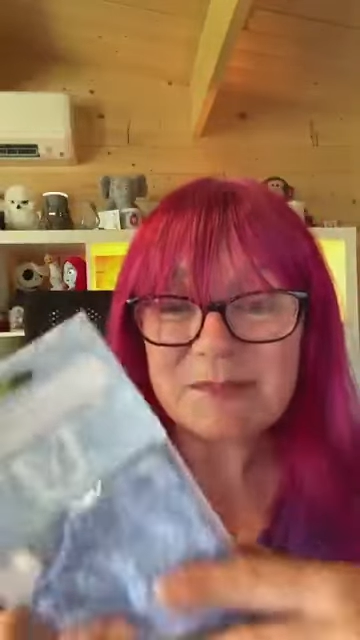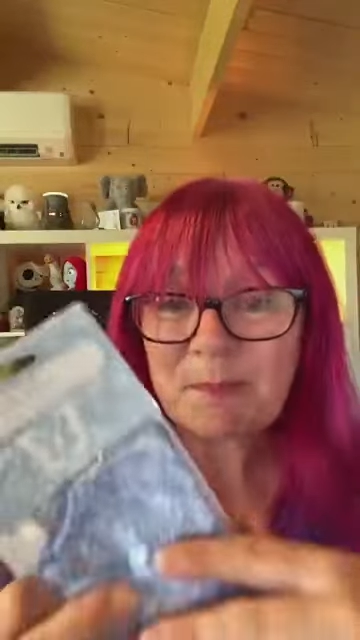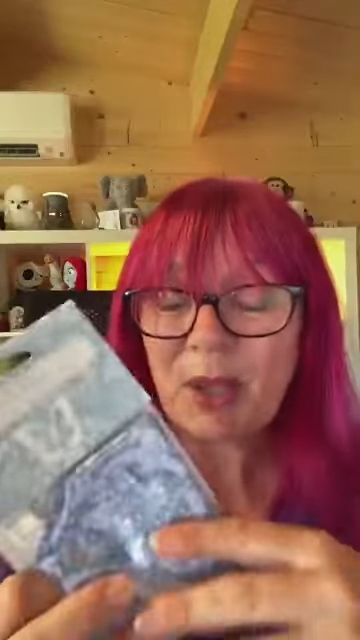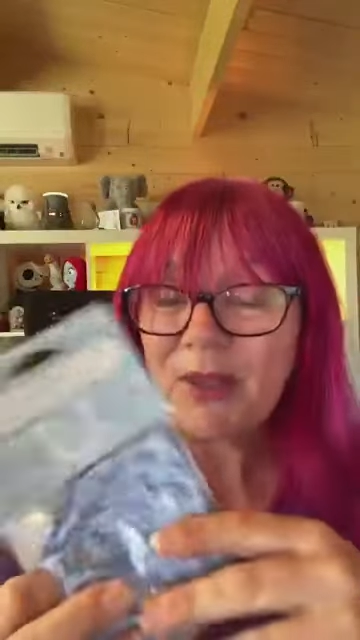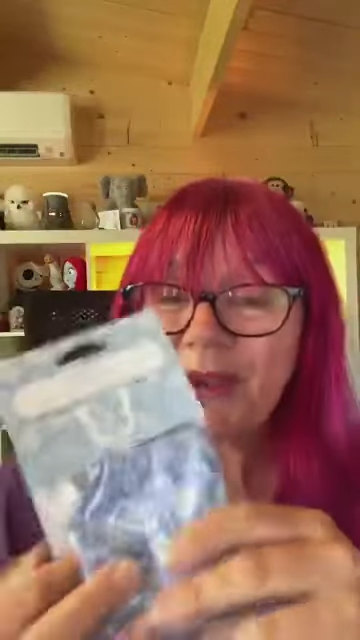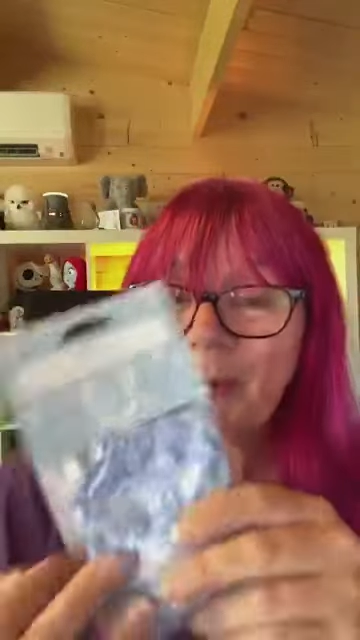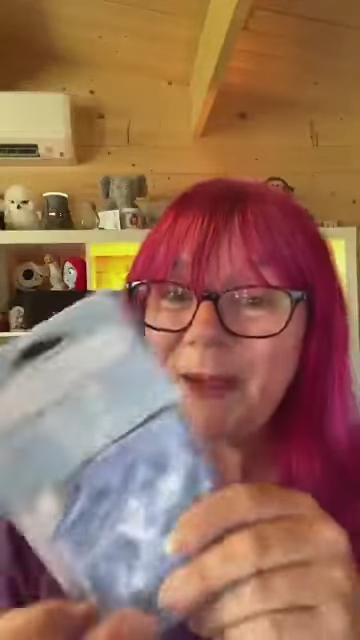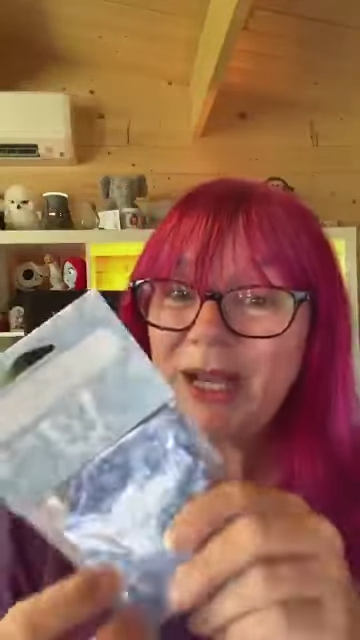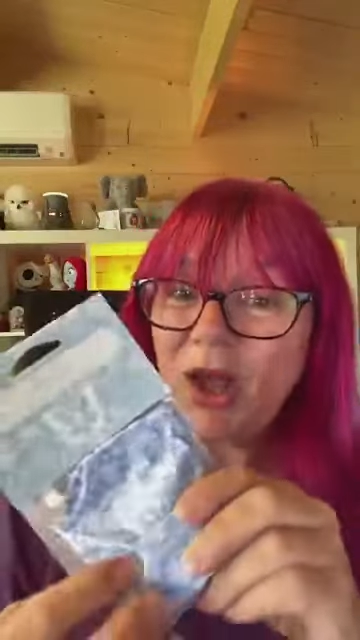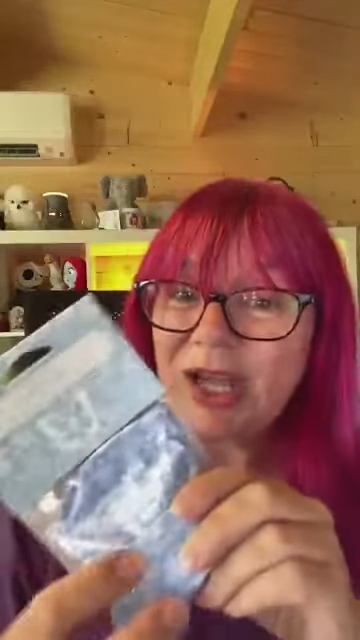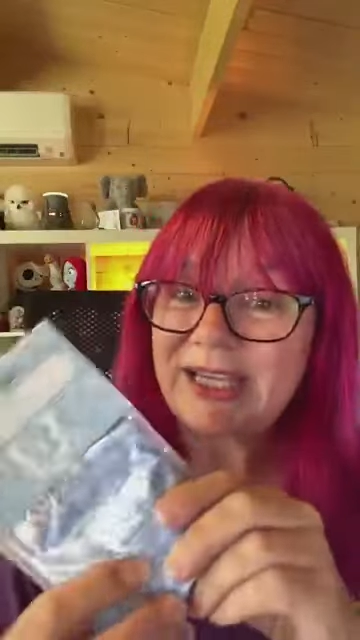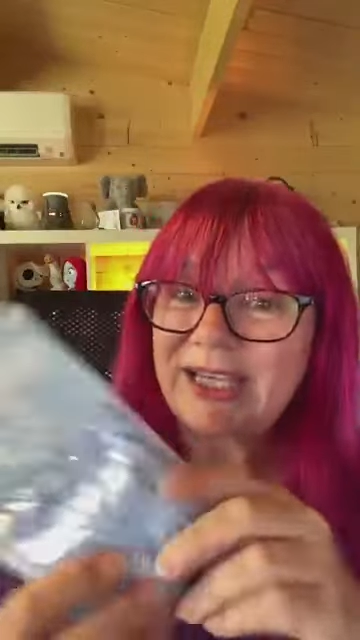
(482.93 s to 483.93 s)
but they're a bit
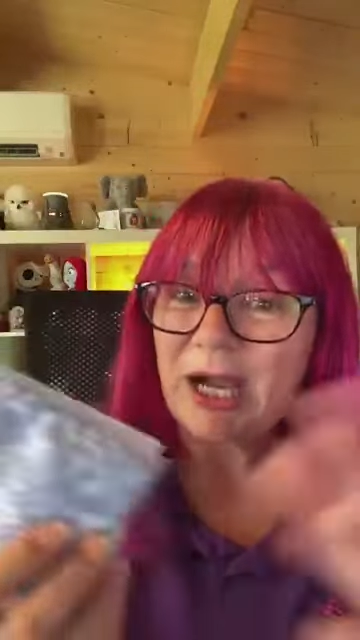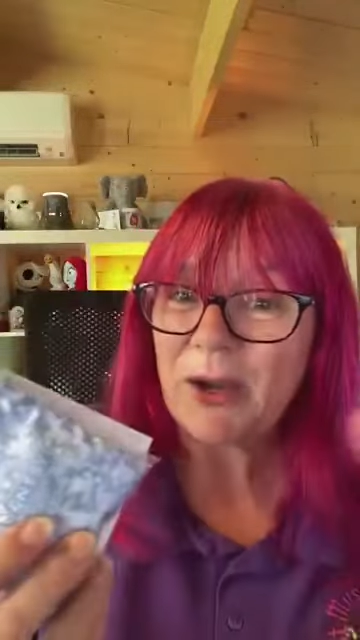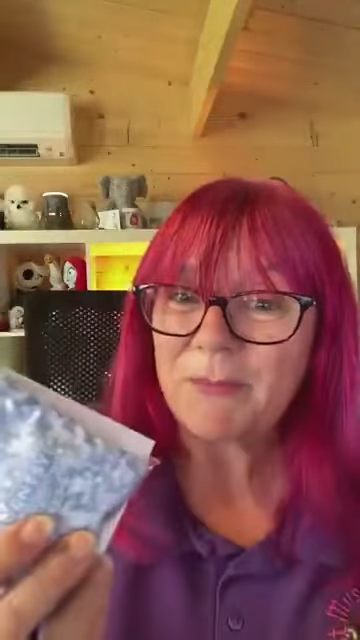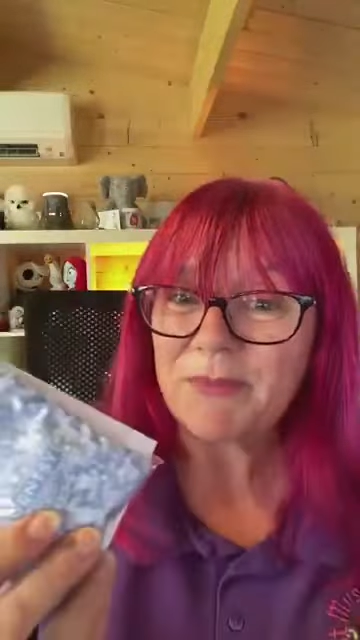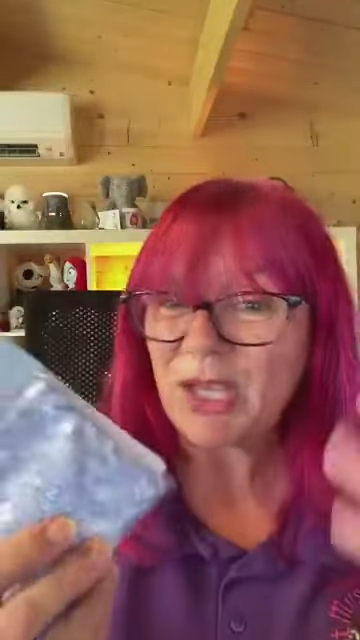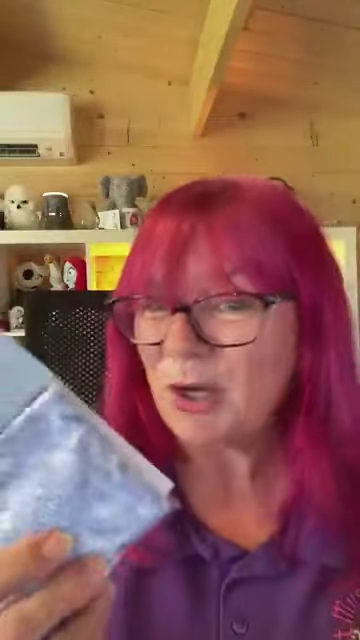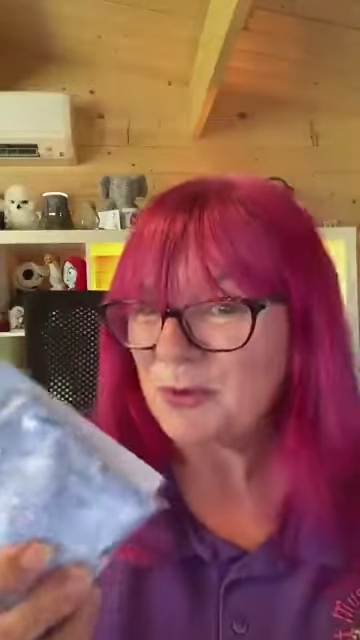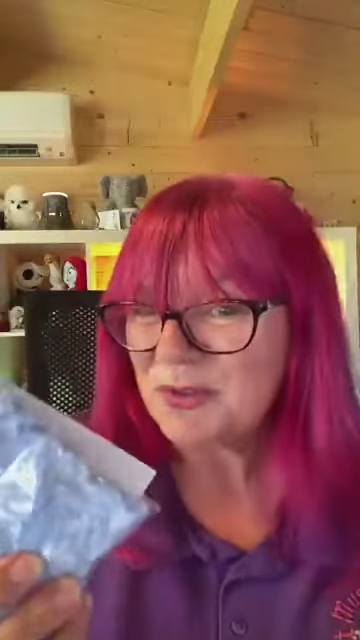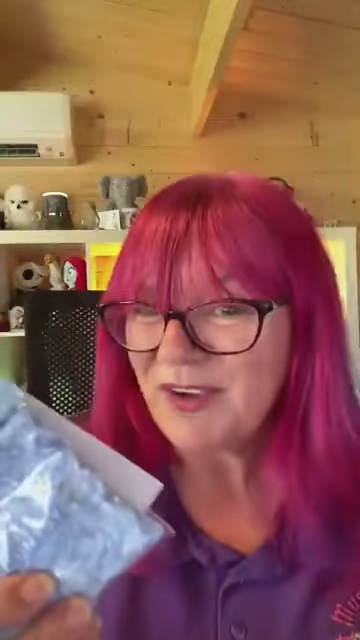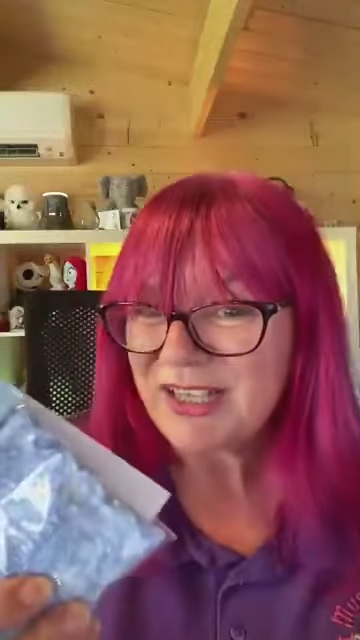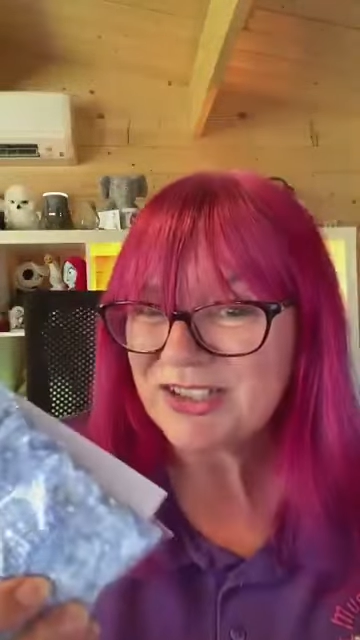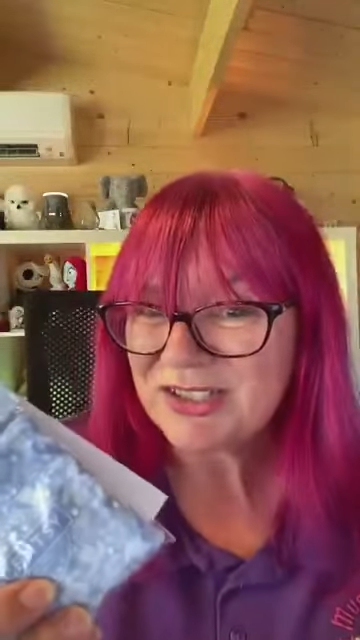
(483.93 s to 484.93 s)
like the
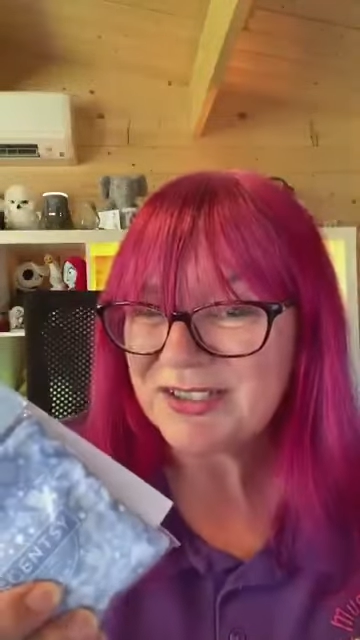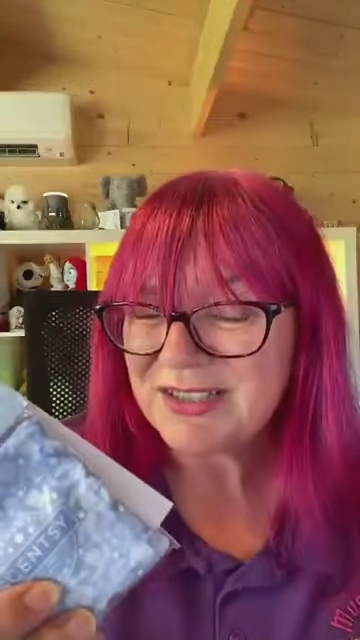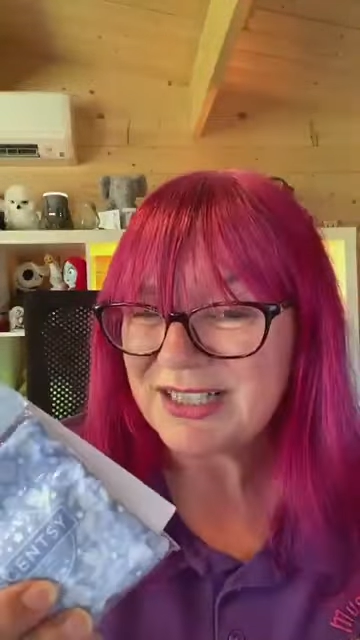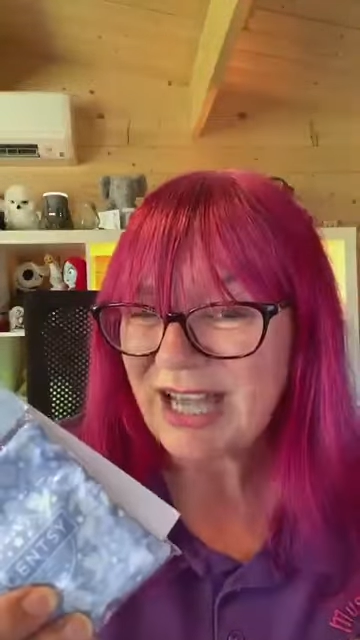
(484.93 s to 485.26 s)
old-fashioned